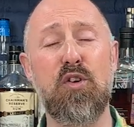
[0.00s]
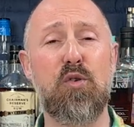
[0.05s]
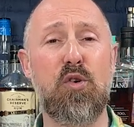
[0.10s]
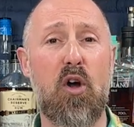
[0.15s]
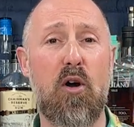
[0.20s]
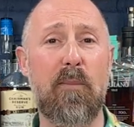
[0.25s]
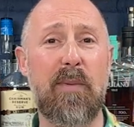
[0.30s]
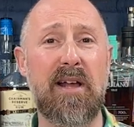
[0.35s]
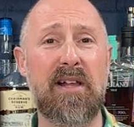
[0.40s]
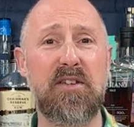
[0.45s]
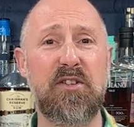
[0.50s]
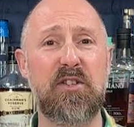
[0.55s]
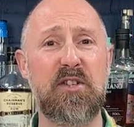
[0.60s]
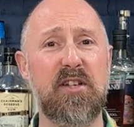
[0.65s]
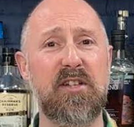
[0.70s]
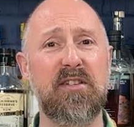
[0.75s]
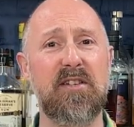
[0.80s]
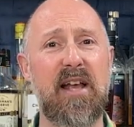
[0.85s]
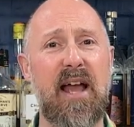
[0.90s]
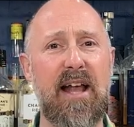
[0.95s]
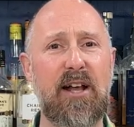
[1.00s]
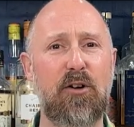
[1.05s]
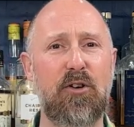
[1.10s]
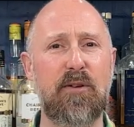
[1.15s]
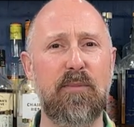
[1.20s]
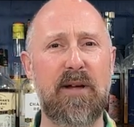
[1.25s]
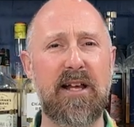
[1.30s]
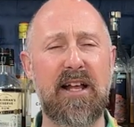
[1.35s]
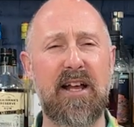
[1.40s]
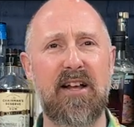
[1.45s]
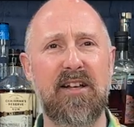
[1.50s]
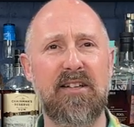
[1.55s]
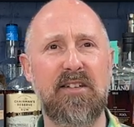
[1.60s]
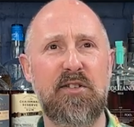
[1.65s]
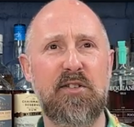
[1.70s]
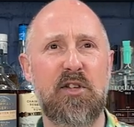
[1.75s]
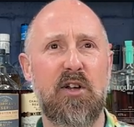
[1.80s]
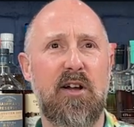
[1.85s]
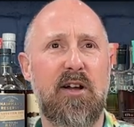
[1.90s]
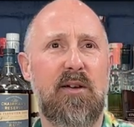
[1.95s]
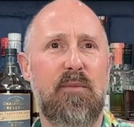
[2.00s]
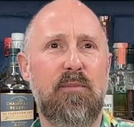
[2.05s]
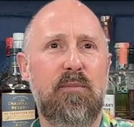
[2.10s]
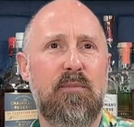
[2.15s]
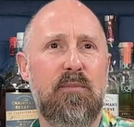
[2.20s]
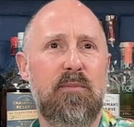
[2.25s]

comments and hang on a minute, it's like